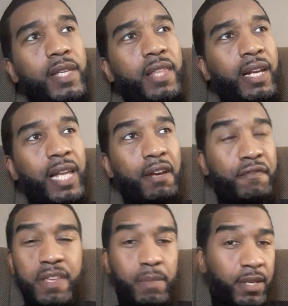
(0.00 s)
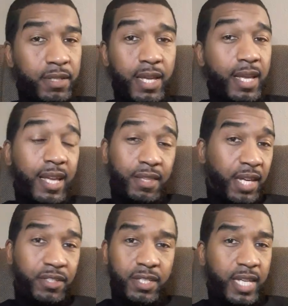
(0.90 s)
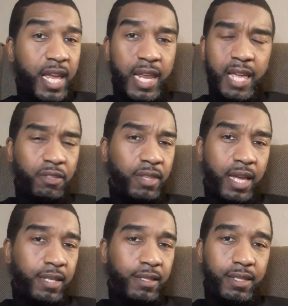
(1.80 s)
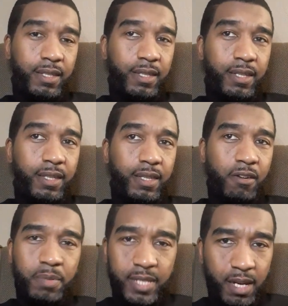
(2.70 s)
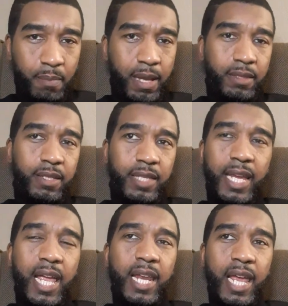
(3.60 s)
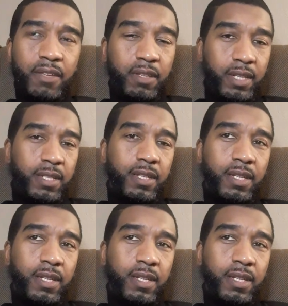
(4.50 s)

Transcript: That a lot of females, they just can't handle that. They're upset about this. They can't handle it